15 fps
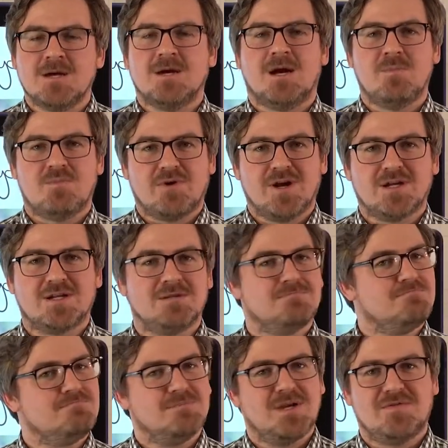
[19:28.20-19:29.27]
I'm
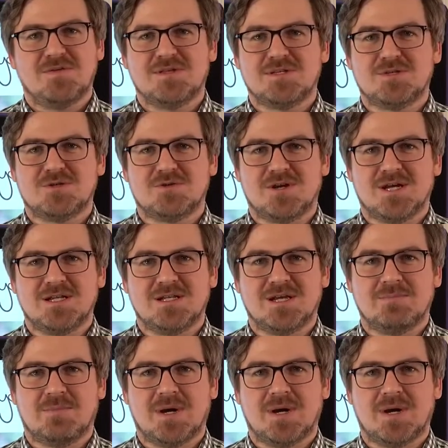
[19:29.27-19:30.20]
pregnant, everything's great,